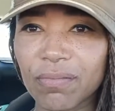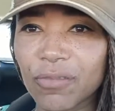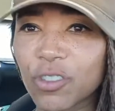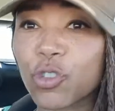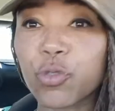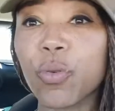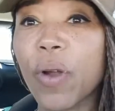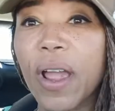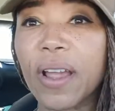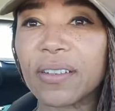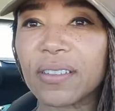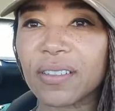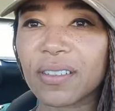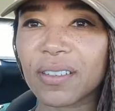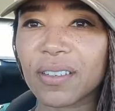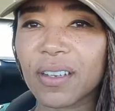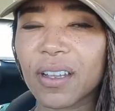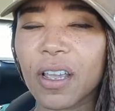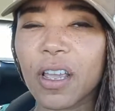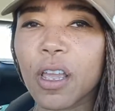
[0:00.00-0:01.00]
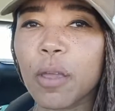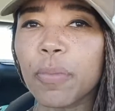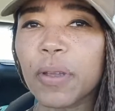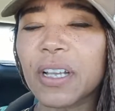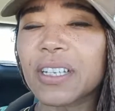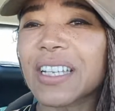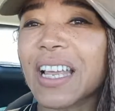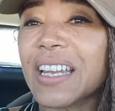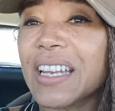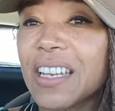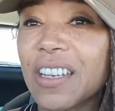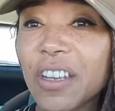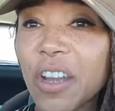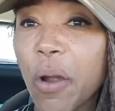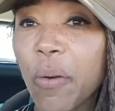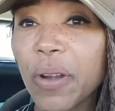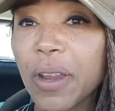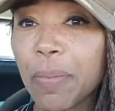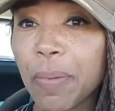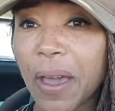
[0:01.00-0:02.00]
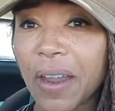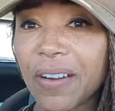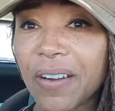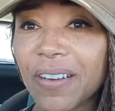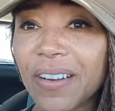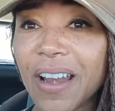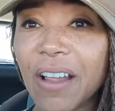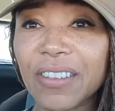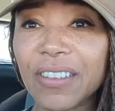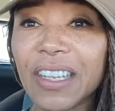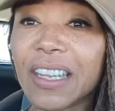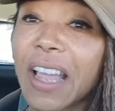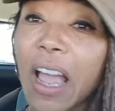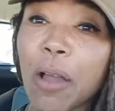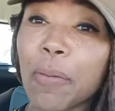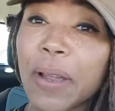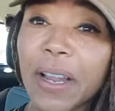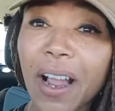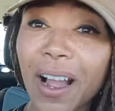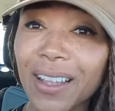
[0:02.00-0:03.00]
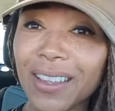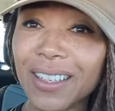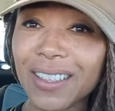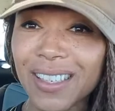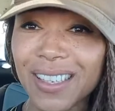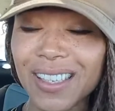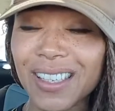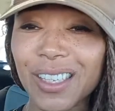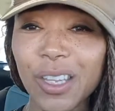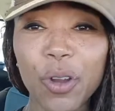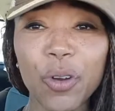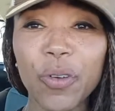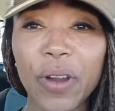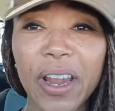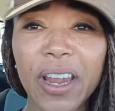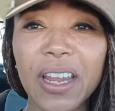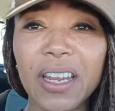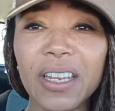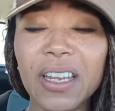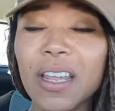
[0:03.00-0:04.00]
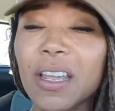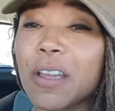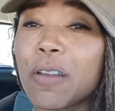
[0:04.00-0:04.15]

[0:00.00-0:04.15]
trend, because I didn't know any better. I was like, oh, my God, this is so great.